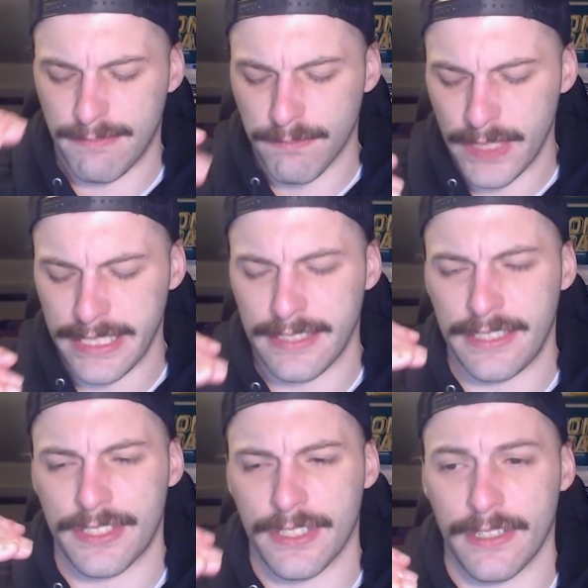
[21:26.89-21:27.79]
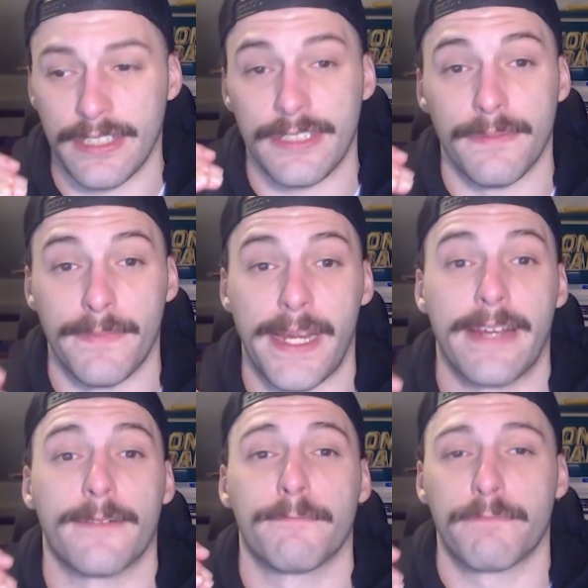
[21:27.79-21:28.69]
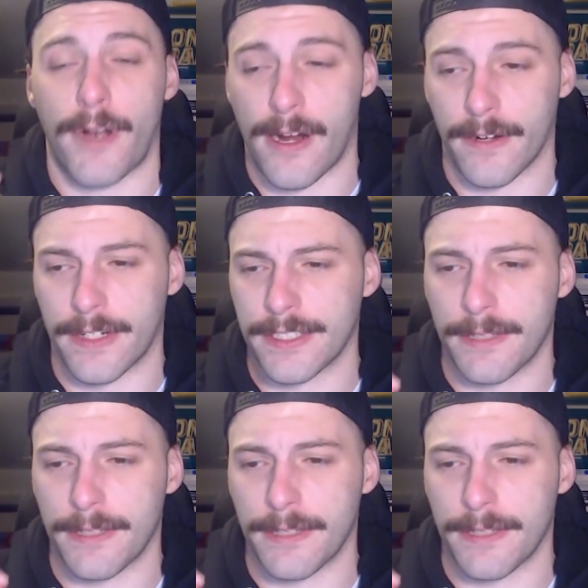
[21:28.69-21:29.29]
really started to make progress.